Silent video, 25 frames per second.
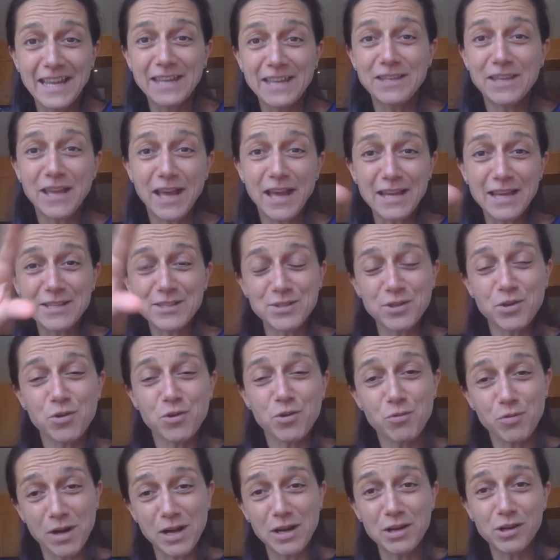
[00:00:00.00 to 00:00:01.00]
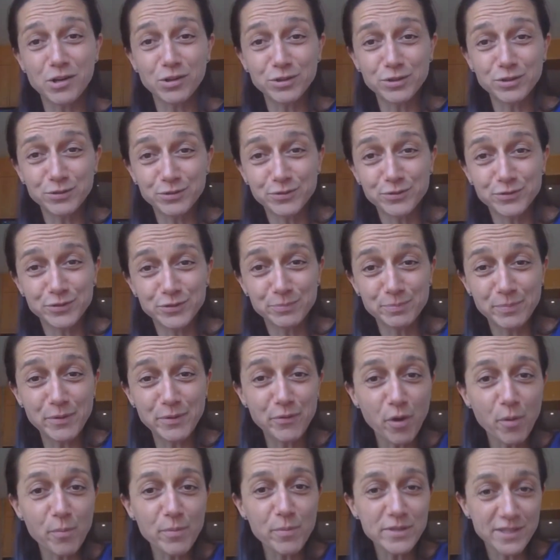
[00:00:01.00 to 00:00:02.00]
And I saw a lot of
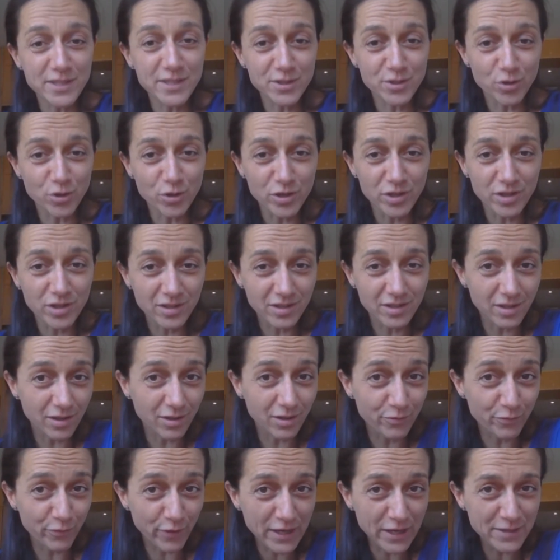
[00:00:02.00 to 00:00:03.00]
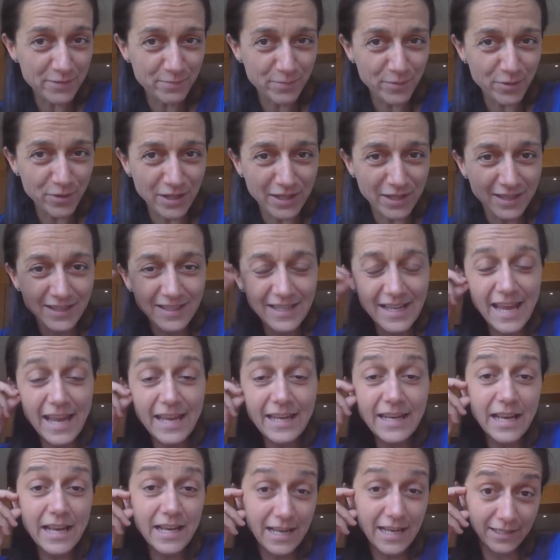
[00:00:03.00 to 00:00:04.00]
performances on Facebook,
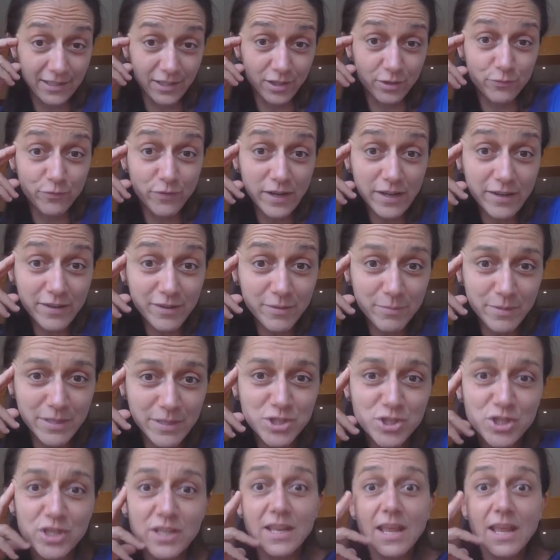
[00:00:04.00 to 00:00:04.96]
and I liked it very much.